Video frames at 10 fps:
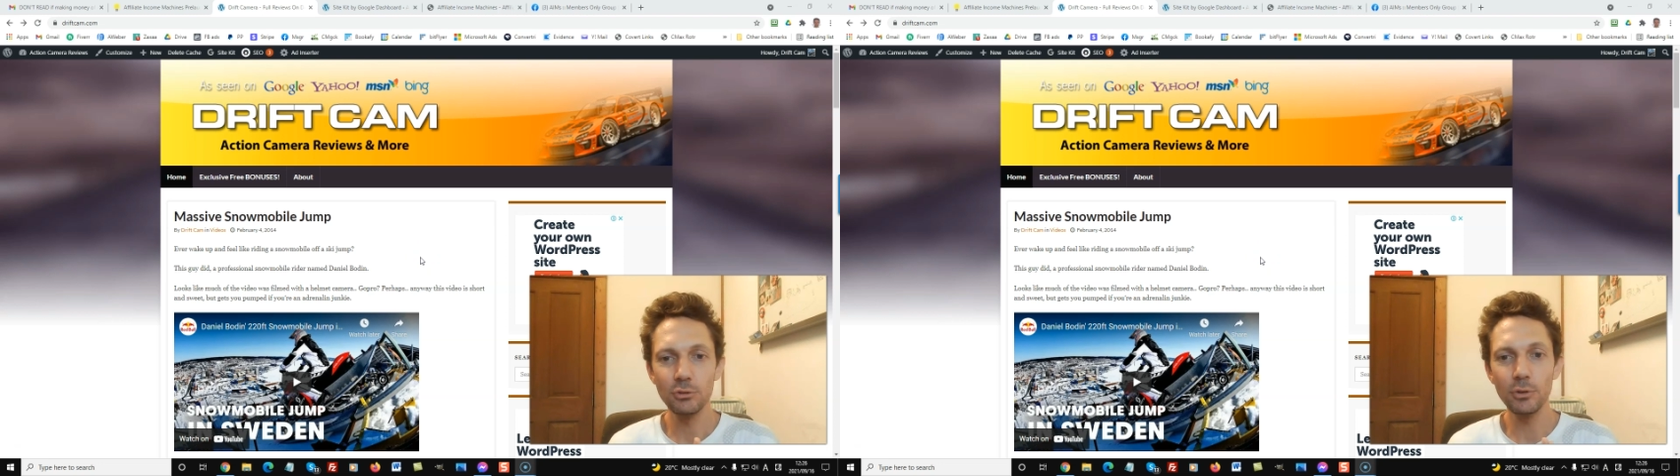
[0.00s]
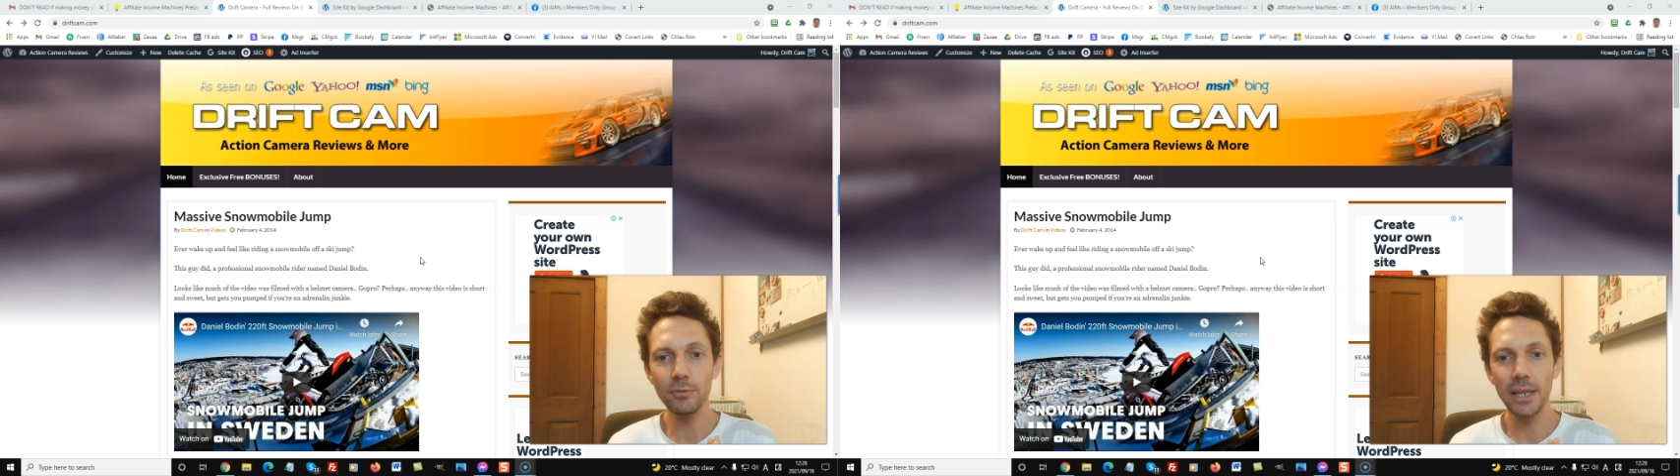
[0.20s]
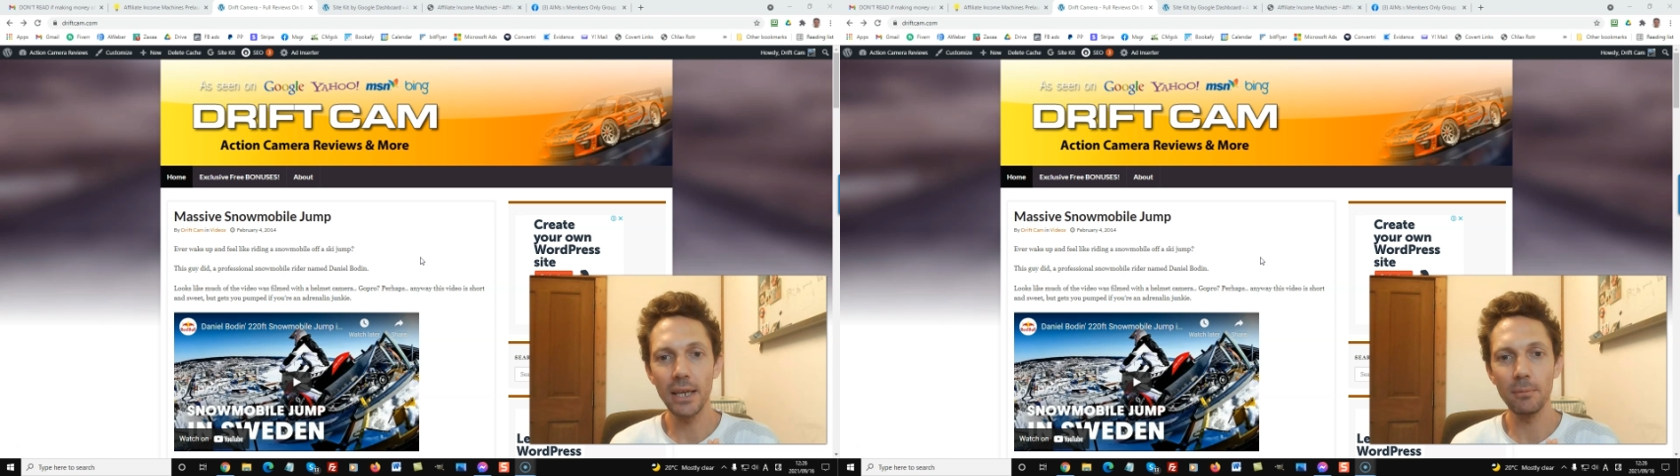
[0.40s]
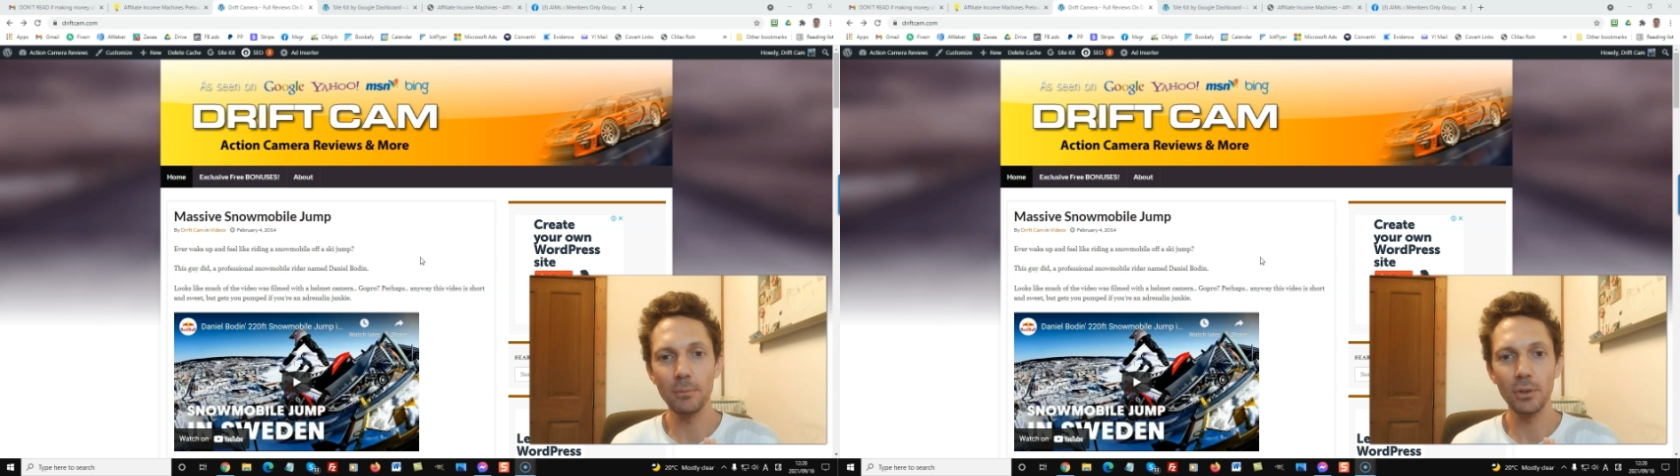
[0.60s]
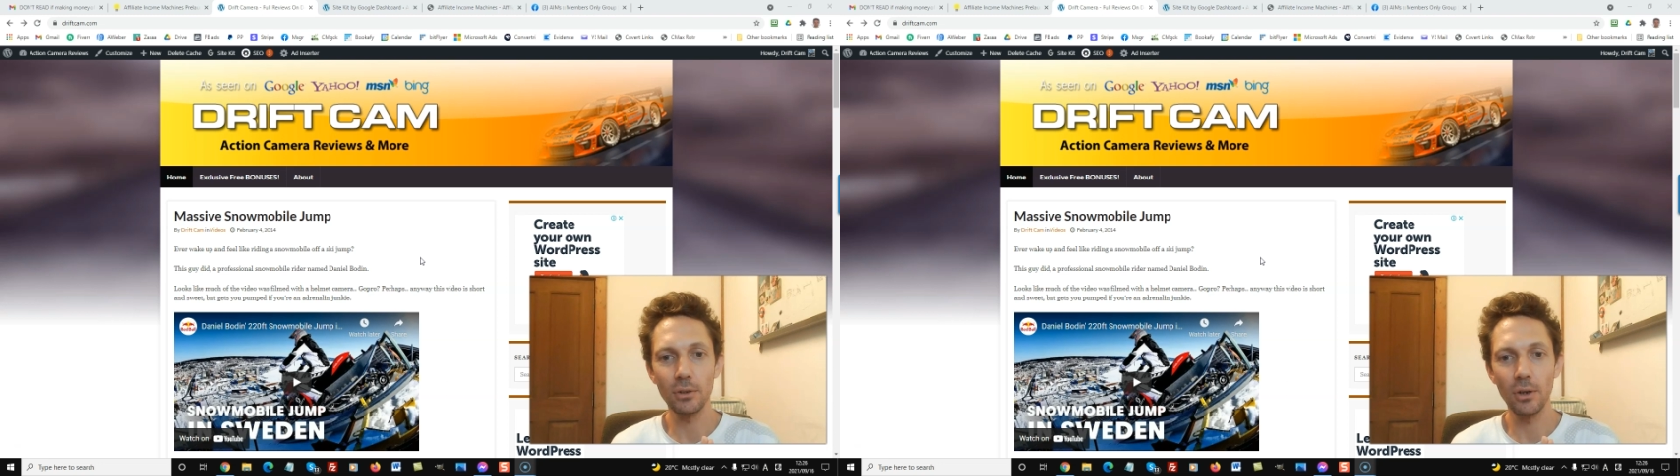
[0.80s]

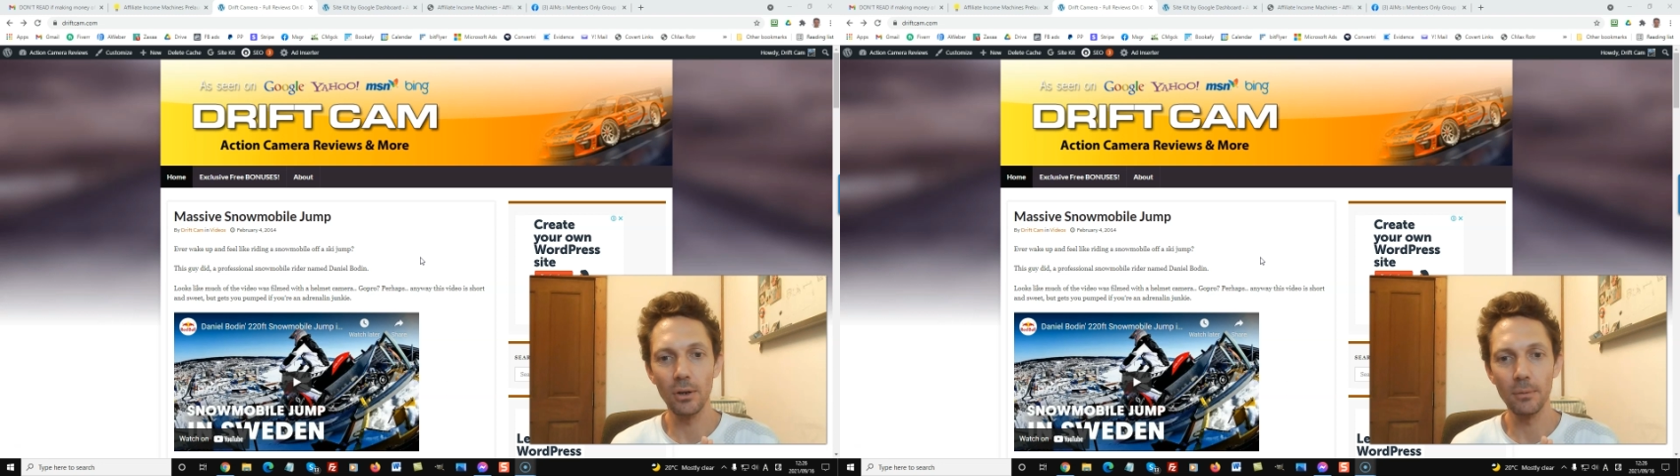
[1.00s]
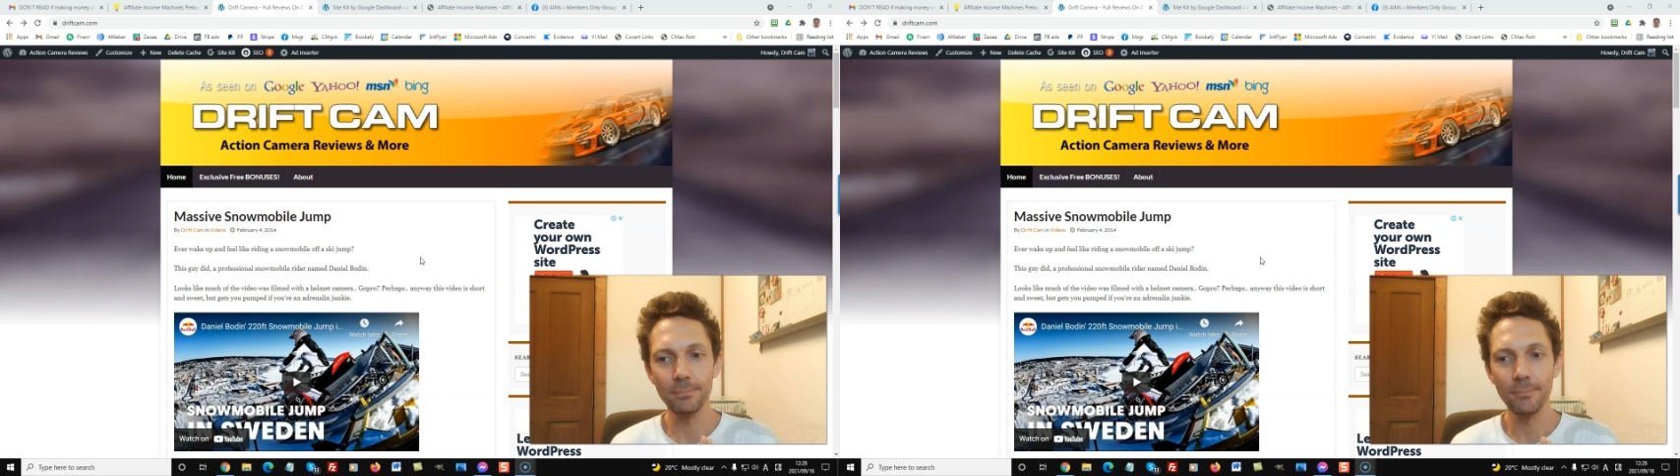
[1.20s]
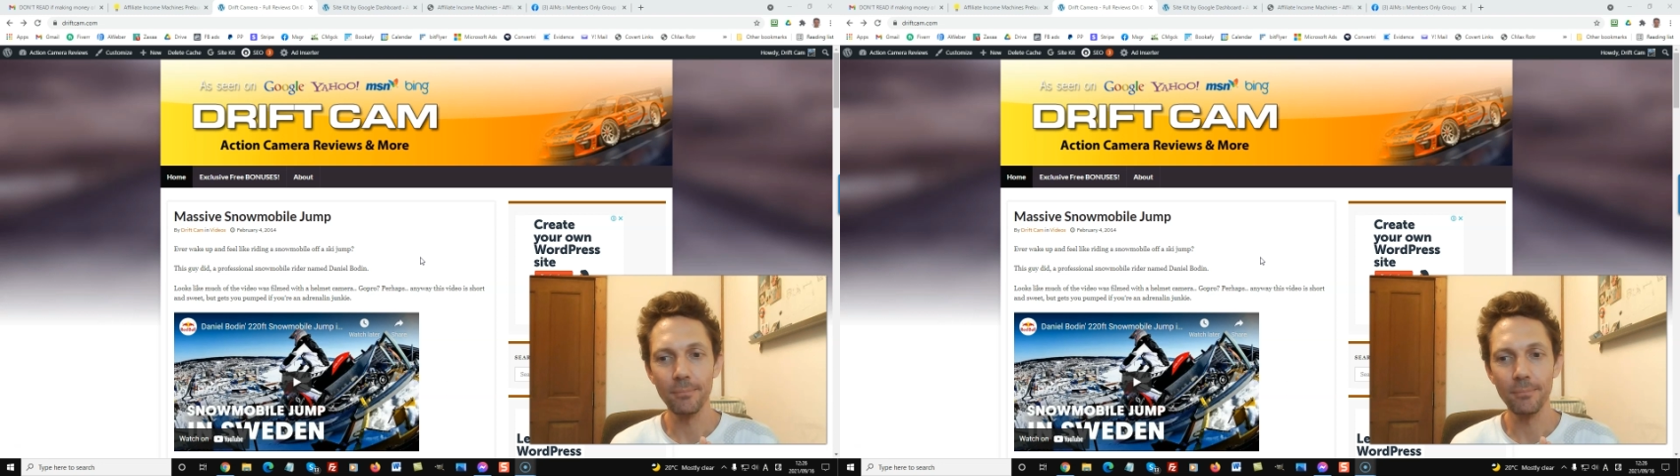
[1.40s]
driftcam.com.